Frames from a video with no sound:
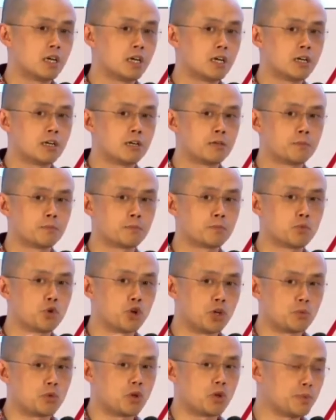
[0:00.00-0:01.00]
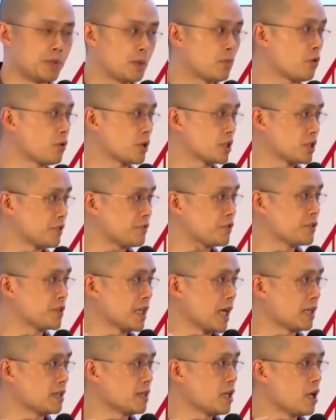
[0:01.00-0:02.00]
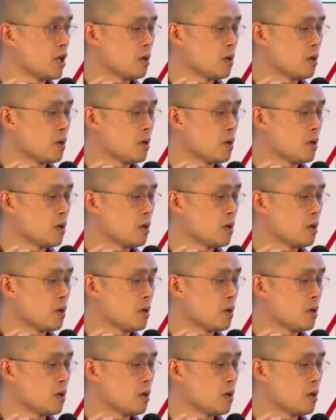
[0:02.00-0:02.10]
more and more people will shift to that.